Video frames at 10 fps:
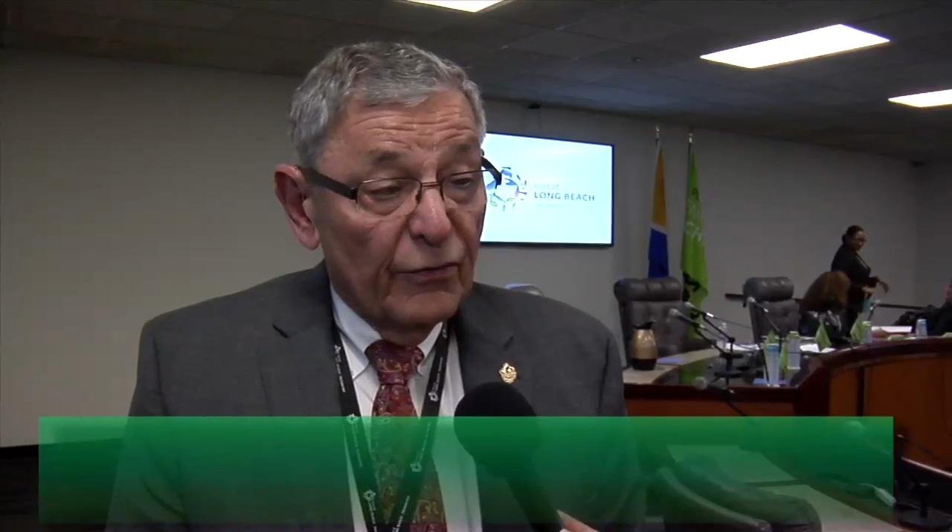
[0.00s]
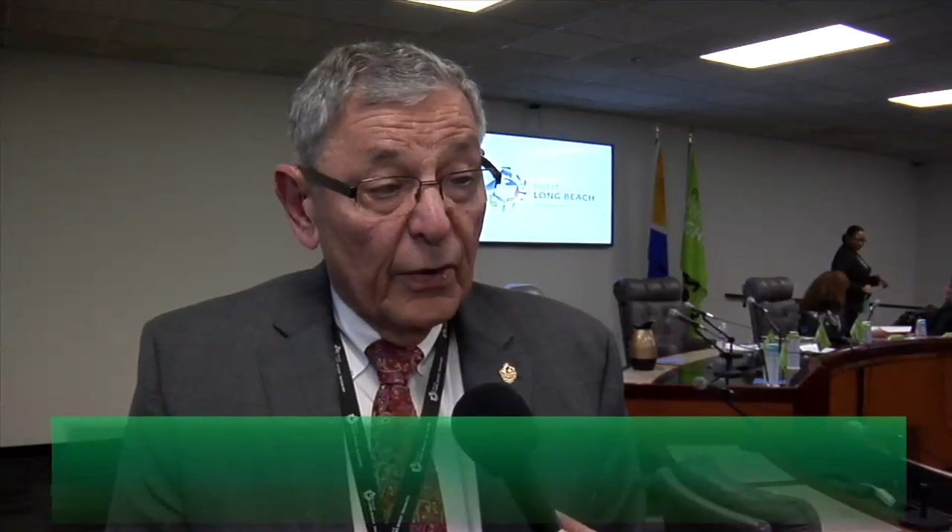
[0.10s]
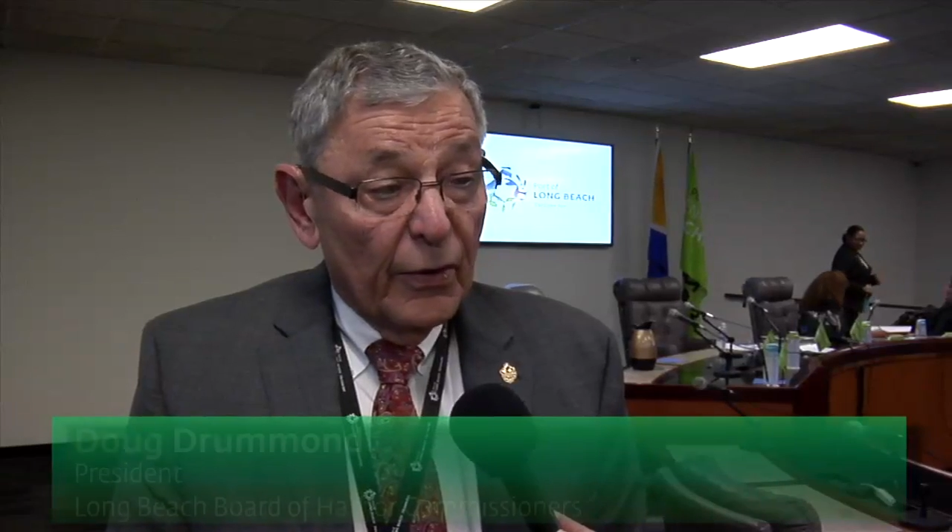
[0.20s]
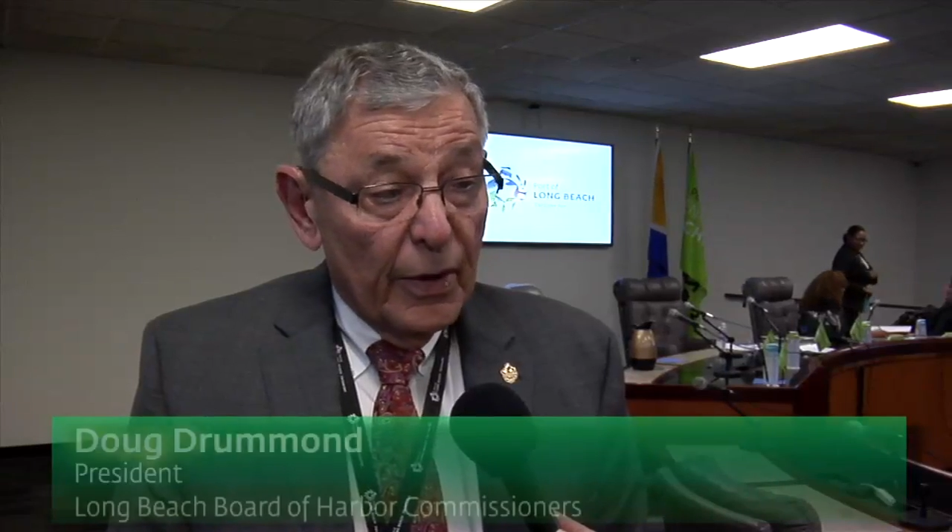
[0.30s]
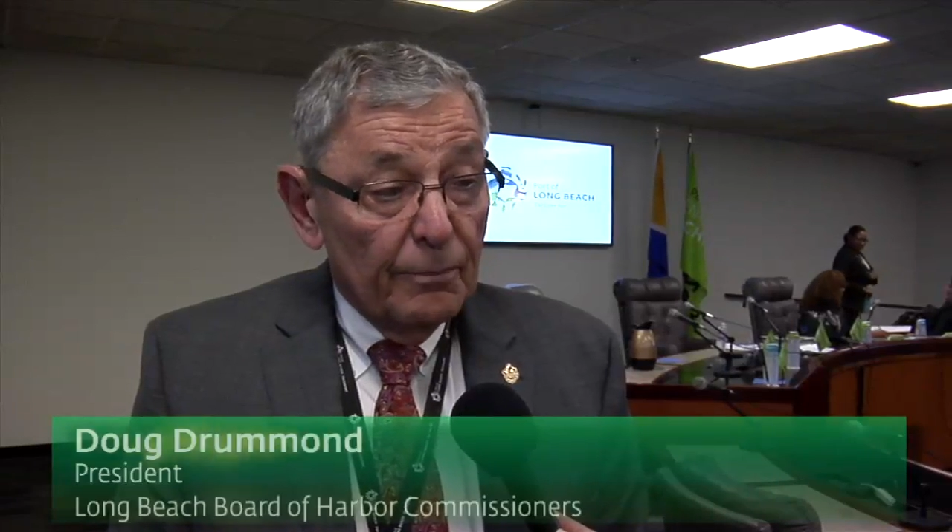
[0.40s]

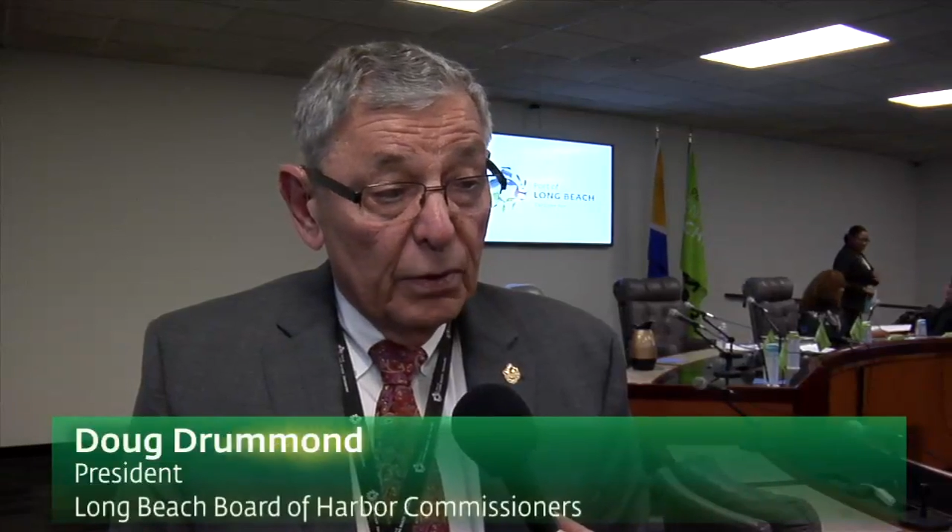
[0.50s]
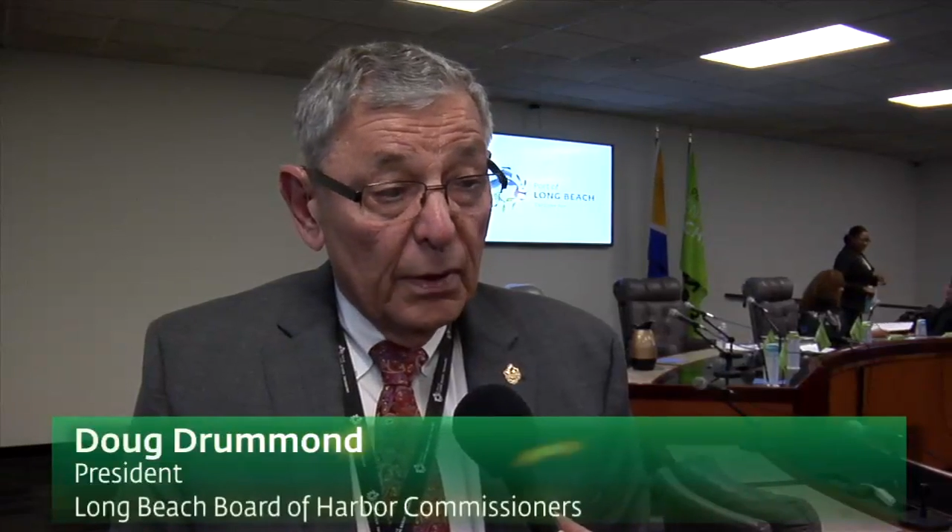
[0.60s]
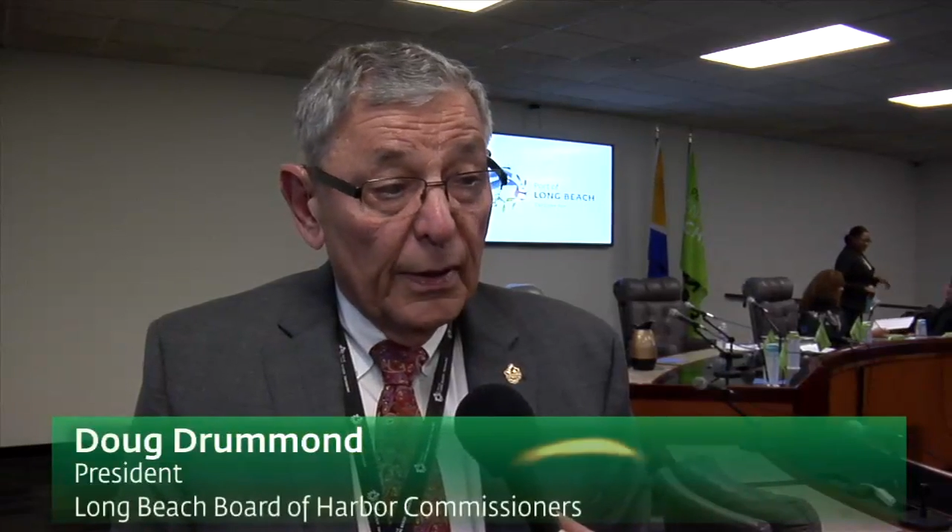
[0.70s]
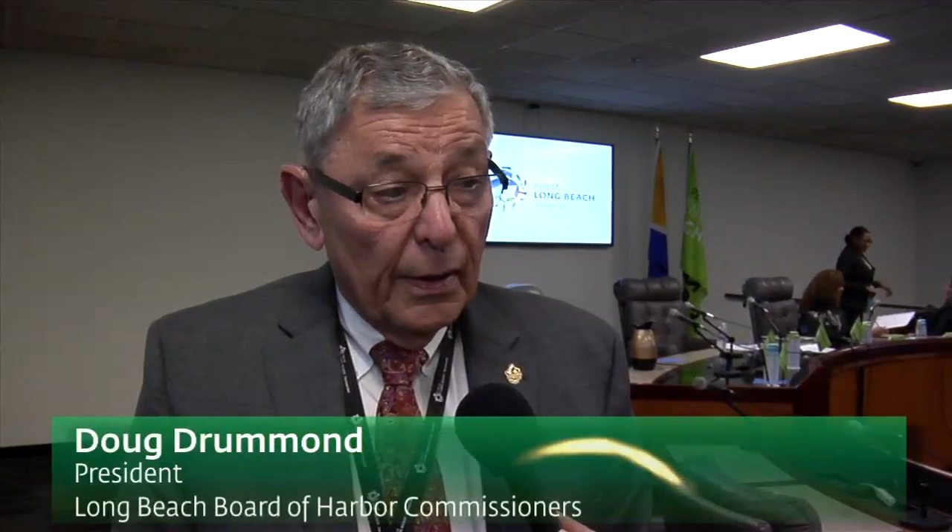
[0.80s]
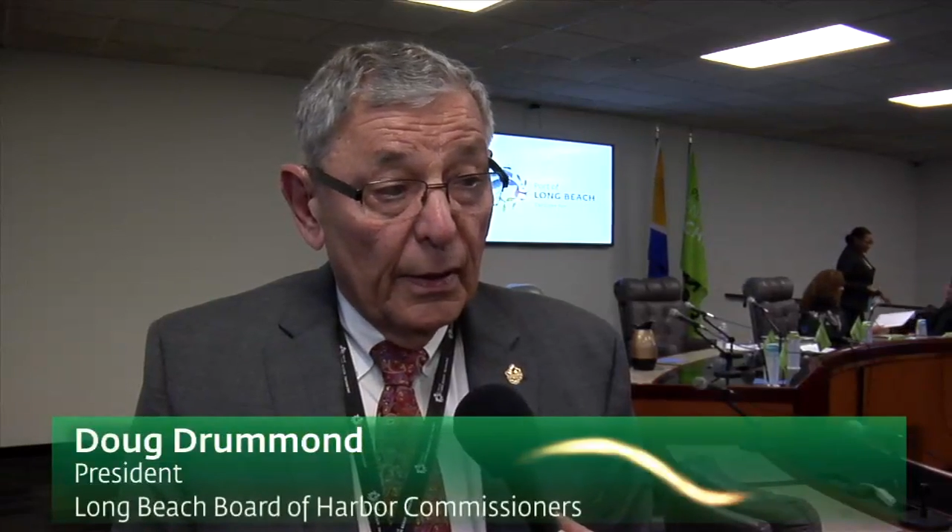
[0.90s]
very
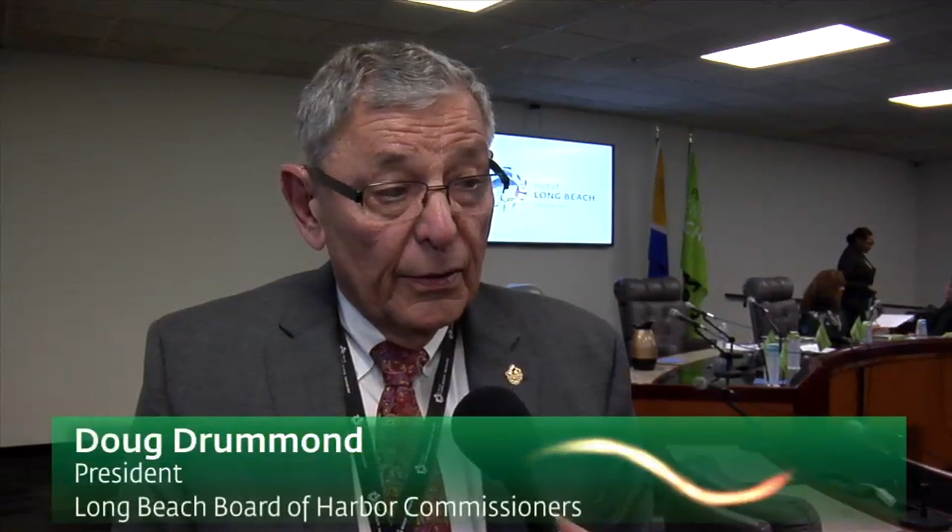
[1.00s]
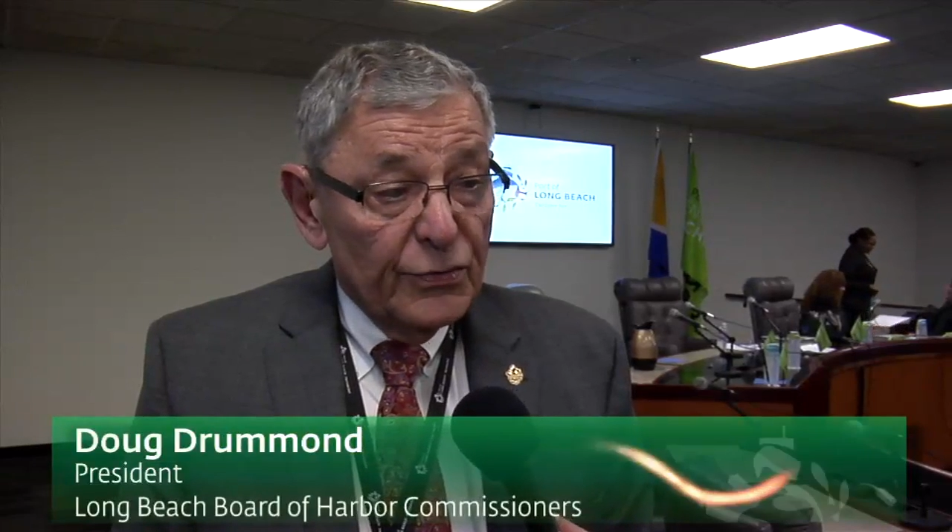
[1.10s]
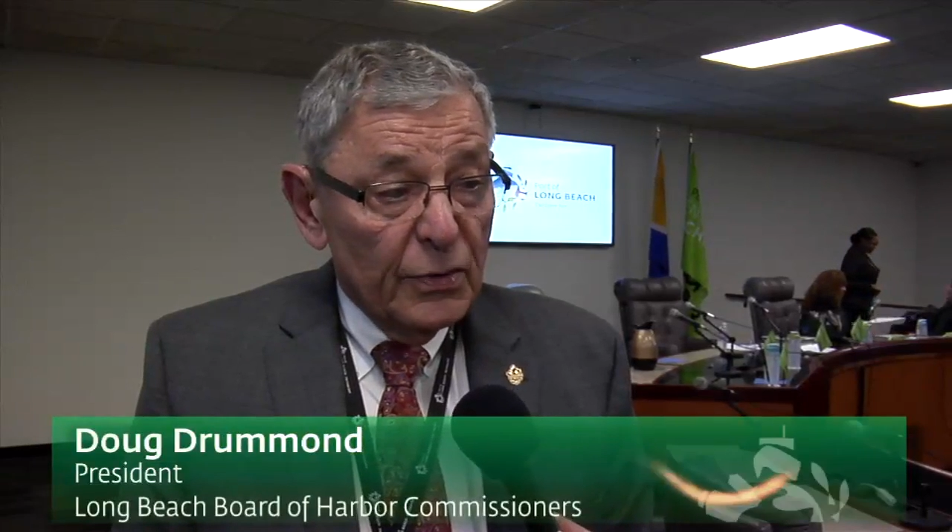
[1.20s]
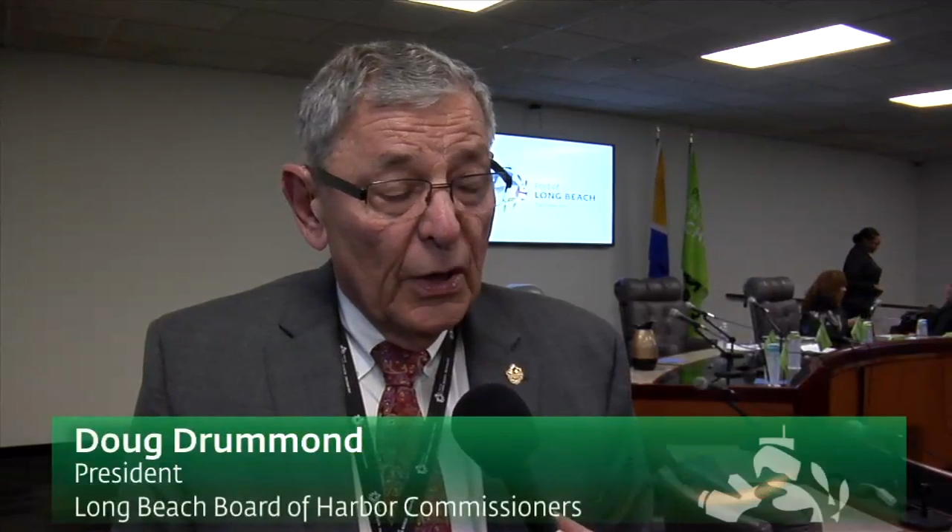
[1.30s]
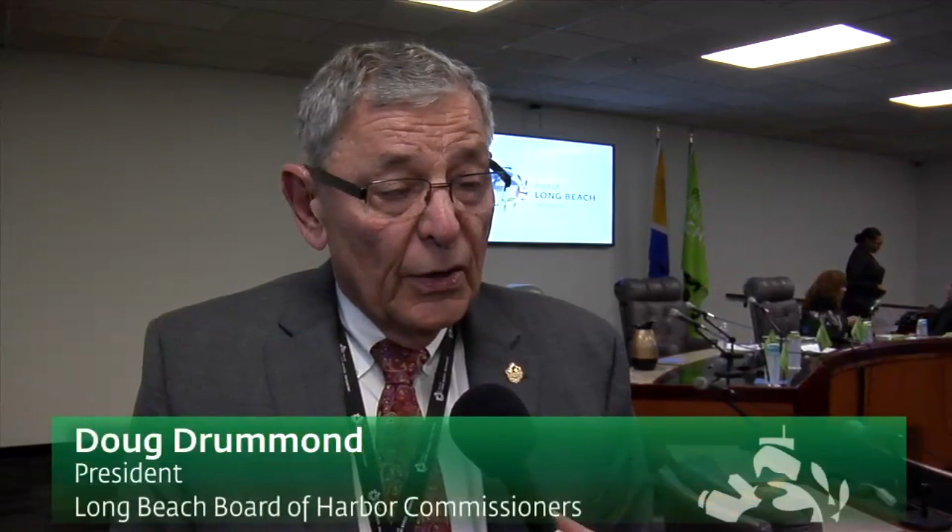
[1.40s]

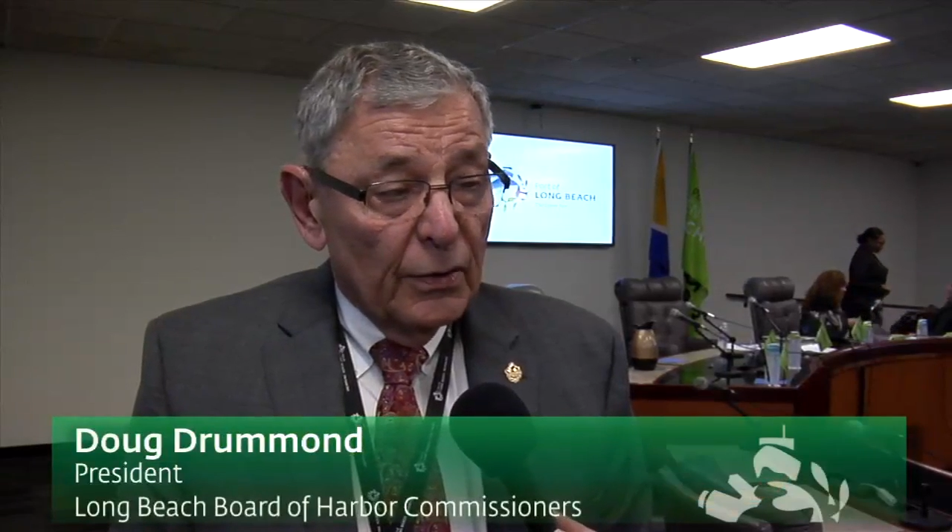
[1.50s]
pleased